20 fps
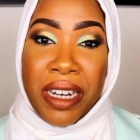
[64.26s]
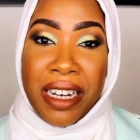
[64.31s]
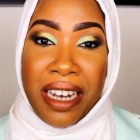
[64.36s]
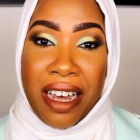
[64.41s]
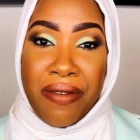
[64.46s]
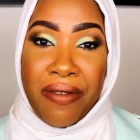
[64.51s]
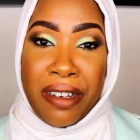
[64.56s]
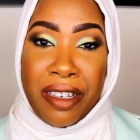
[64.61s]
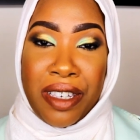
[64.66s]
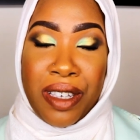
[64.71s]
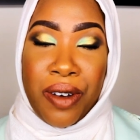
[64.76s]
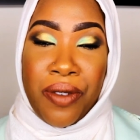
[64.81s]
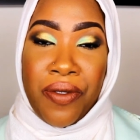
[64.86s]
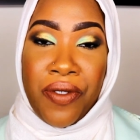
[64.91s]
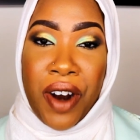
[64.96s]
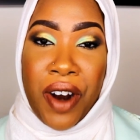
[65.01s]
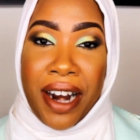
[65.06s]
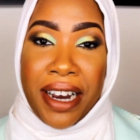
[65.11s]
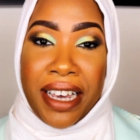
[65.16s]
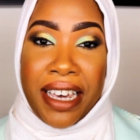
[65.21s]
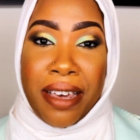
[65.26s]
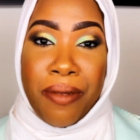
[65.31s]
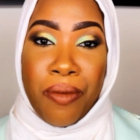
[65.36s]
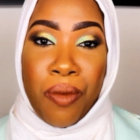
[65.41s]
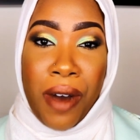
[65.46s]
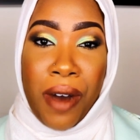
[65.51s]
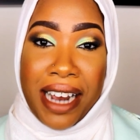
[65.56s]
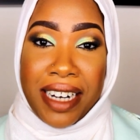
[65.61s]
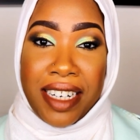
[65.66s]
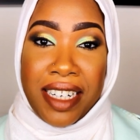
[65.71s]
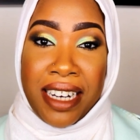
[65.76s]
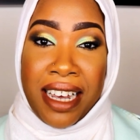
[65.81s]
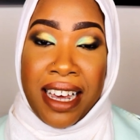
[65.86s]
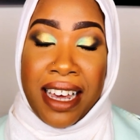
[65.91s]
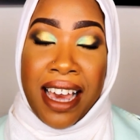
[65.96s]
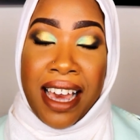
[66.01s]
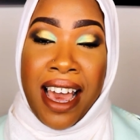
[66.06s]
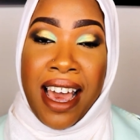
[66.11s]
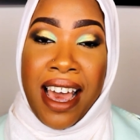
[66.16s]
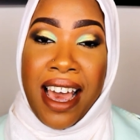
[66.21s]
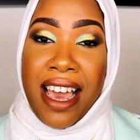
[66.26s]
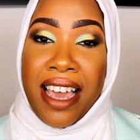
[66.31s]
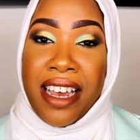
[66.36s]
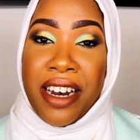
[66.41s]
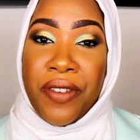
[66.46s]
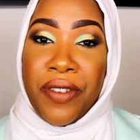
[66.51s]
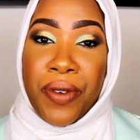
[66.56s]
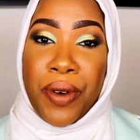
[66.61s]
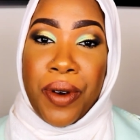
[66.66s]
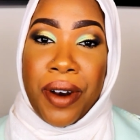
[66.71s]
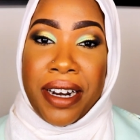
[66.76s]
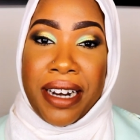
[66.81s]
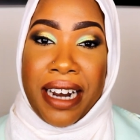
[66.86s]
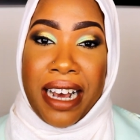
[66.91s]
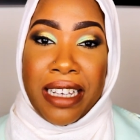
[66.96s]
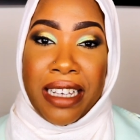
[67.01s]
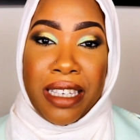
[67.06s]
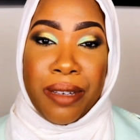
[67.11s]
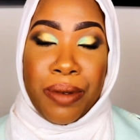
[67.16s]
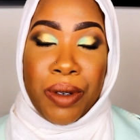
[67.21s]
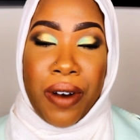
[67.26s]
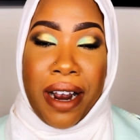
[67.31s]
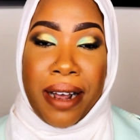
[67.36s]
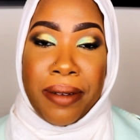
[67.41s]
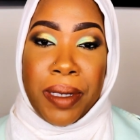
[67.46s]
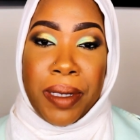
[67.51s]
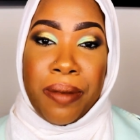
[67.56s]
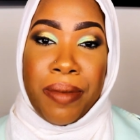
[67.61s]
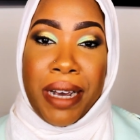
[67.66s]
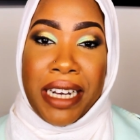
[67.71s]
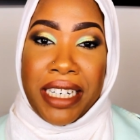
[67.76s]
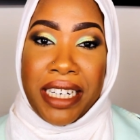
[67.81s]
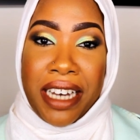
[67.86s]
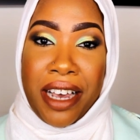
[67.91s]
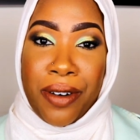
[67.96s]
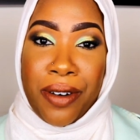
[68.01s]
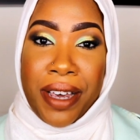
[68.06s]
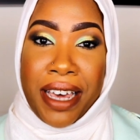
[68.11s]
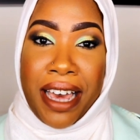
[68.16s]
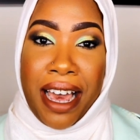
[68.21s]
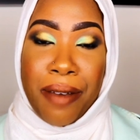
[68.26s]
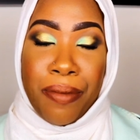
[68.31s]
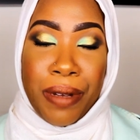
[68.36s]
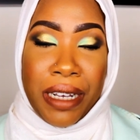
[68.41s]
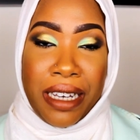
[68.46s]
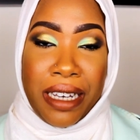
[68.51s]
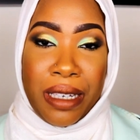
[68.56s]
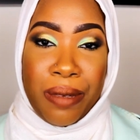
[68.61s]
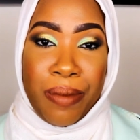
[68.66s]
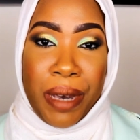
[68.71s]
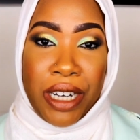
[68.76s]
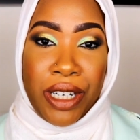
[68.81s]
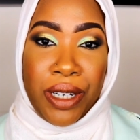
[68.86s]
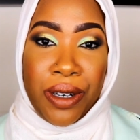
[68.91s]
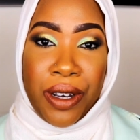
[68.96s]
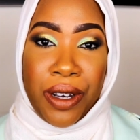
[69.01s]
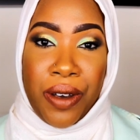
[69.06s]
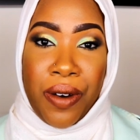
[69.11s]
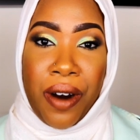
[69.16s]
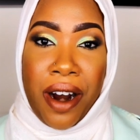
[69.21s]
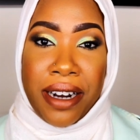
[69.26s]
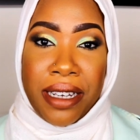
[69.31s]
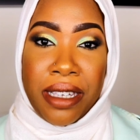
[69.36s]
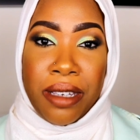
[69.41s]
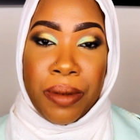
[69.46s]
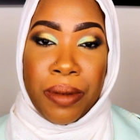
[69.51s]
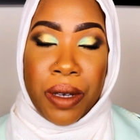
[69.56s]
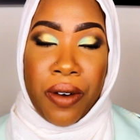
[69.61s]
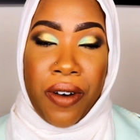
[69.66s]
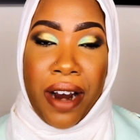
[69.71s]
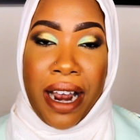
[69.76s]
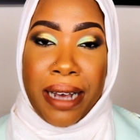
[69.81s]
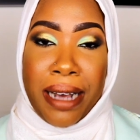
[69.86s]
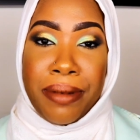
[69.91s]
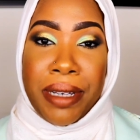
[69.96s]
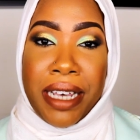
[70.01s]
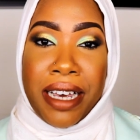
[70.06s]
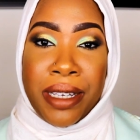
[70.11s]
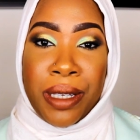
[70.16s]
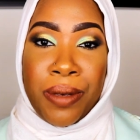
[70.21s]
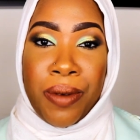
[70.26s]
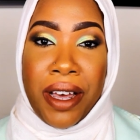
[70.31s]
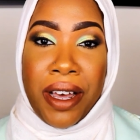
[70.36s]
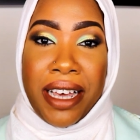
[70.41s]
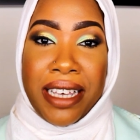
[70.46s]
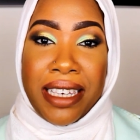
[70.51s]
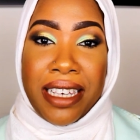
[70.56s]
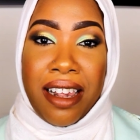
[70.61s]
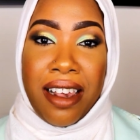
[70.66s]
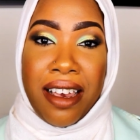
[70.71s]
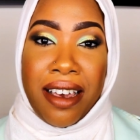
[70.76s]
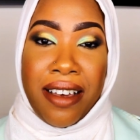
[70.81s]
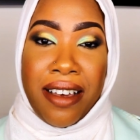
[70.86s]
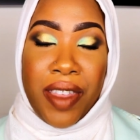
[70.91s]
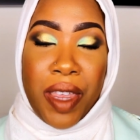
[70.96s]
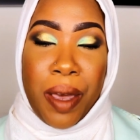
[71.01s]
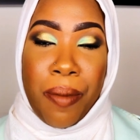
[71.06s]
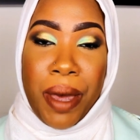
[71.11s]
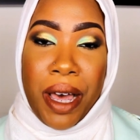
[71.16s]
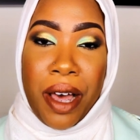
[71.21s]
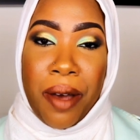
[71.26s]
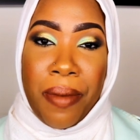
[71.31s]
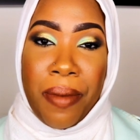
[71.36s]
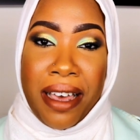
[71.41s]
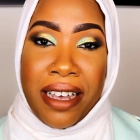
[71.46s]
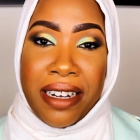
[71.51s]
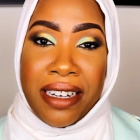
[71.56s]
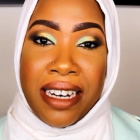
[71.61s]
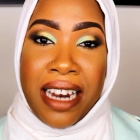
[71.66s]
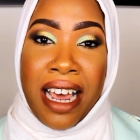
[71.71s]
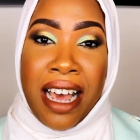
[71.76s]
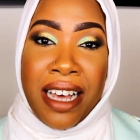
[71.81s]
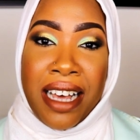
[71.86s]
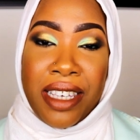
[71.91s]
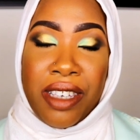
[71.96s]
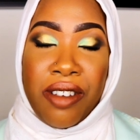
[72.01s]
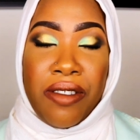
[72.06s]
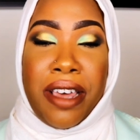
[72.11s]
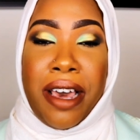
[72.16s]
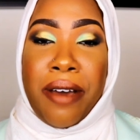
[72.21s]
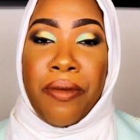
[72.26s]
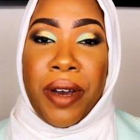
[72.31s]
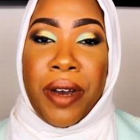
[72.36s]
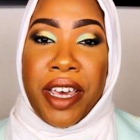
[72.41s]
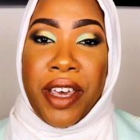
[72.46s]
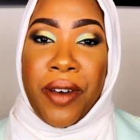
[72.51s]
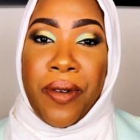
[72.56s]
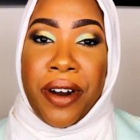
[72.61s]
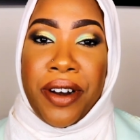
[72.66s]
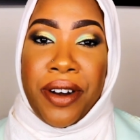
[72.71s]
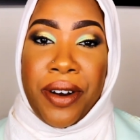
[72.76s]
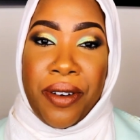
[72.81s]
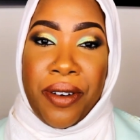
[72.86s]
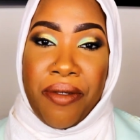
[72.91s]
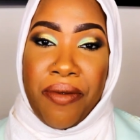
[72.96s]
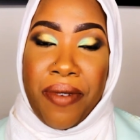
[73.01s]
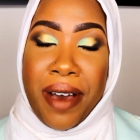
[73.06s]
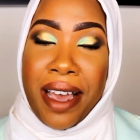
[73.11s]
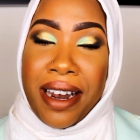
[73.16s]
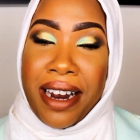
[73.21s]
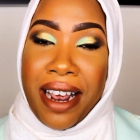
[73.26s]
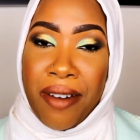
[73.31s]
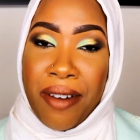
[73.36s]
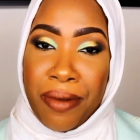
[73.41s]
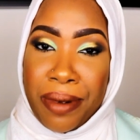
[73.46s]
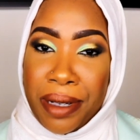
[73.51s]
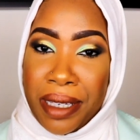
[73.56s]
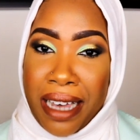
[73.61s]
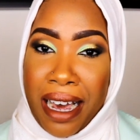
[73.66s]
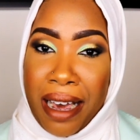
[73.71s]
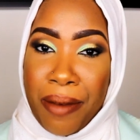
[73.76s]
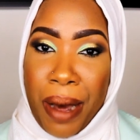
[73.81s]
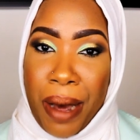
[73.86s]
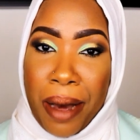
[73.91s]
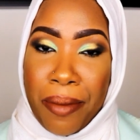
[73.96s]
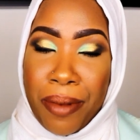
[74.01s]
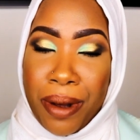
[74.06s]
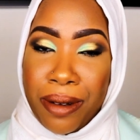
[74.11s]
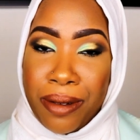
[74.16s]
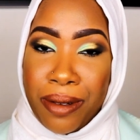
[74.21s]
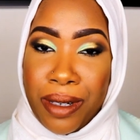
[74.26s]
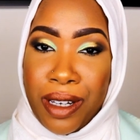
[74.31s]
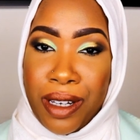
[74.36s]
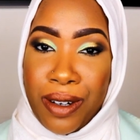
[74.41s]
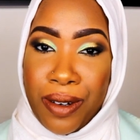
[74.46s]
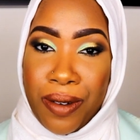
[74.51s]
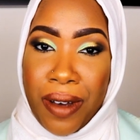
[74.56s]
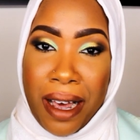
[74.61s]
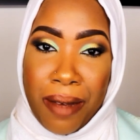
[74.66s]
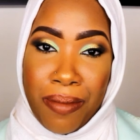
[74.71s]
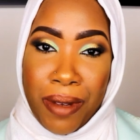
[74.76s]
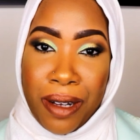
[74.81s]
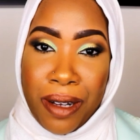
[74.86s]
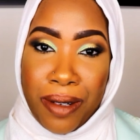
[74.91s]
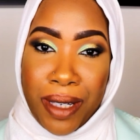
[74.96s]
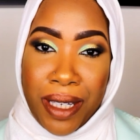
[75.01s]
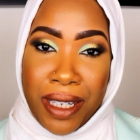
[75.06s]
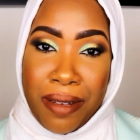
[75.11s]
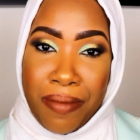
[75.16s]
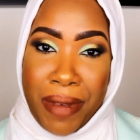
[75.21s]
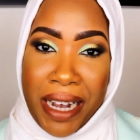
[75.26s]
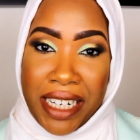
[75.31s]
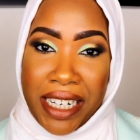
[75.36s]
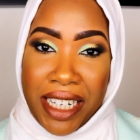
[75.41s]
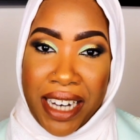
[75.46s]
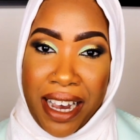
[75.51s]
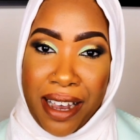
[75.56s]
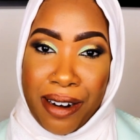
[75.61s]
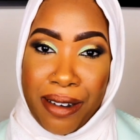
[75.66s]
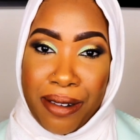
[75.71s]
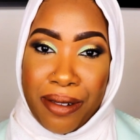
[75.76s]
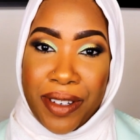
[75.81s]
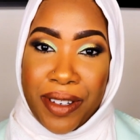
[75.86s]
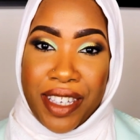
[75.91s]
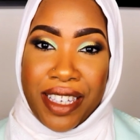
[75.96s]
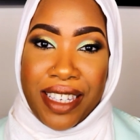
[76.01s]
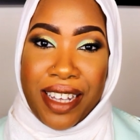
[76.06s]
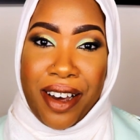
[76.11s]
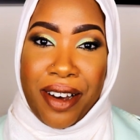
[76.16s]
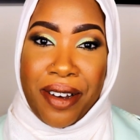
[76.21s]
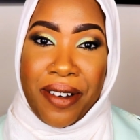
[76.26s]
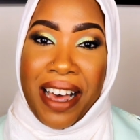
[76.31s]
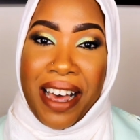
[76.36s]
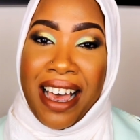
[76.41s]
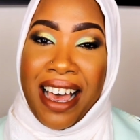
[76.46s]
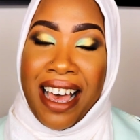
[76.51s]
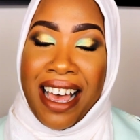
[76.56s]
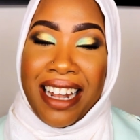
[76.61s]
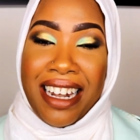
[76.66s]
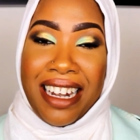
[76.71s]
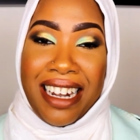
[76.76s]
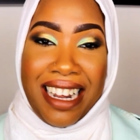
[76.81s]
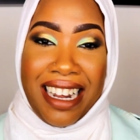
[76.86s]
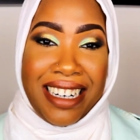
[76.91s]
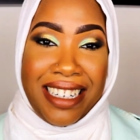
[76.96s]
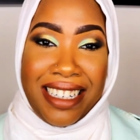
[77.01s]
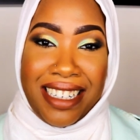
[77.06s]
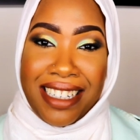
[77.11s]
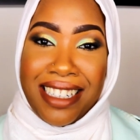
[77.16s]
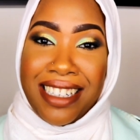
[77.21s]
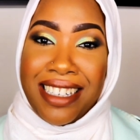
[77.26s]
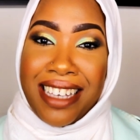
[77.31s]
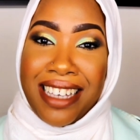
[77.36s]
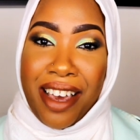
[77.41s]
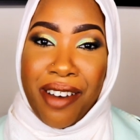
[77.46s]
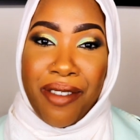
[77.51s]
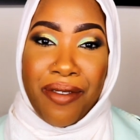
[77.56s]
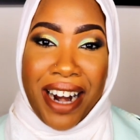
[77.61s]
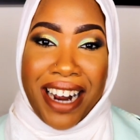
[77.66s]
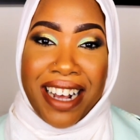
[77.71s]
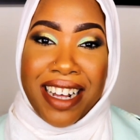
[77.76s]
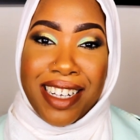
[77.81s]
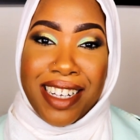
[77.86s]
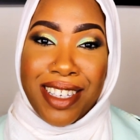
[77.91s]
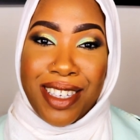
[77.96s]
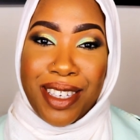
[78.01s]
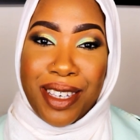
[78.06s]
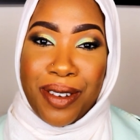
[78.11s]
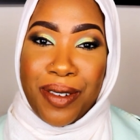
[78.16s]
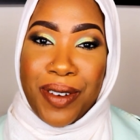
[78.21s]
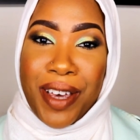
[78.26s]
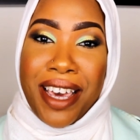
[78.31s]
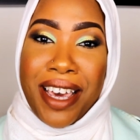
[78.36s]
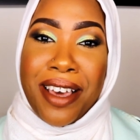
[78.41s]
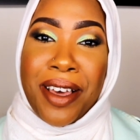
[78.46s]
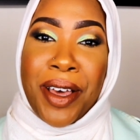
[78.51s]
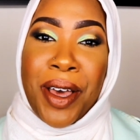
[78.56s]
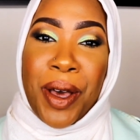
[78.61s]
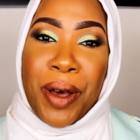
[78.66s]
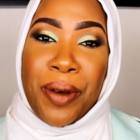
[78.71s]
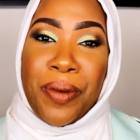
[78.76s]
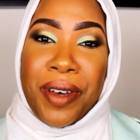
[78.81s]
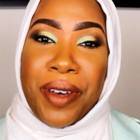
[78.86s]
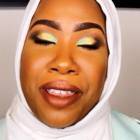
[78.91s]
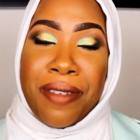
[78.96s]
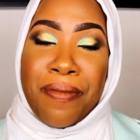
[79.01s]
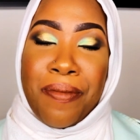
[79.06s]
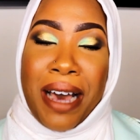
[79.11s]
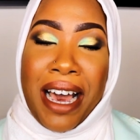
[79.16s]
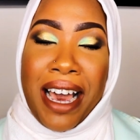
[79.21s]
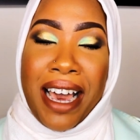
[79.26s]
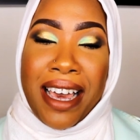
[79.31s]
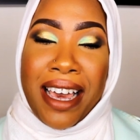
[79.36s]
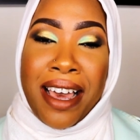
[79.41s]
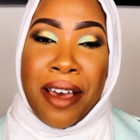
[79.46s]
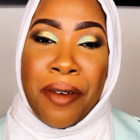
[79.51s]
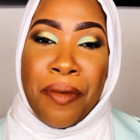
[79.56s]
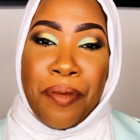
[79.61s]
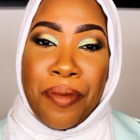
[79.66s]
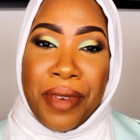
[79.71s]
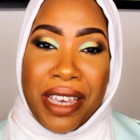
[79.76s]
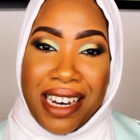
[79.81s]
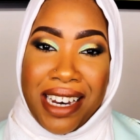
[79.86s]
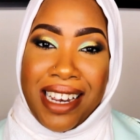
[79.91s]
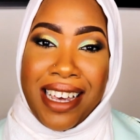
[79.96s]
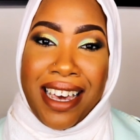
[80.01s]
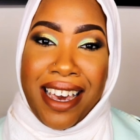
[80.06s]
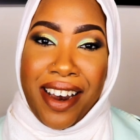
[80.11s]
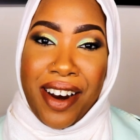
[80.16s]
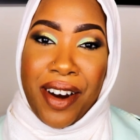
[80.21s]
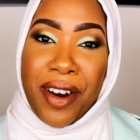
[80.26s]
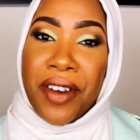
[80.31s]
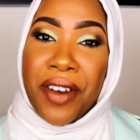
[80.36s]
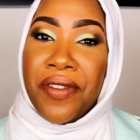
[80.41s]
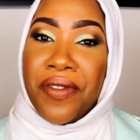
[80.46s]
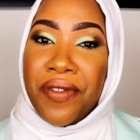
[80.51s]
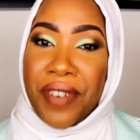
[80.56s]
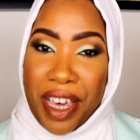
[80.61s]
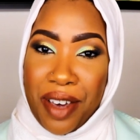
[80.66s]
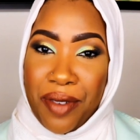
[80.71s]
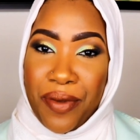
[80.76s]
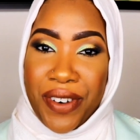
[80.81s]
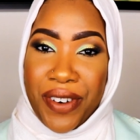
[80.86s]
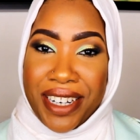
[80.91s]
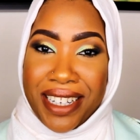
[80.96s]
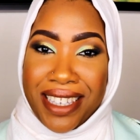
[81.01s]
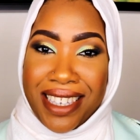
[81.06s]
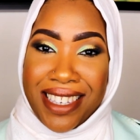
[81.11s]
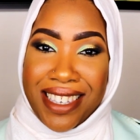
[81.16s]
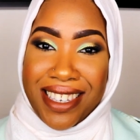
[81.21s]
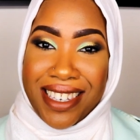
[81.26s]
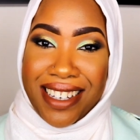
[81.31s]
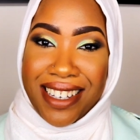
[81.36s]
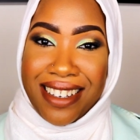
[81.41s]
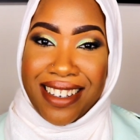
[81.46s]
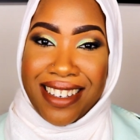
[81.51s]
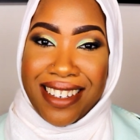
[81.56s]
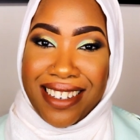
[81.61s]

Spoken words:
been loving so far, keep watching. And if you are not subscribed to my channel yet, please make sure you are subscribed, as well as clicking the bell button so that way you are notified every time I post new uploads to my channel. So let's just get right into it with my mid-year favorites.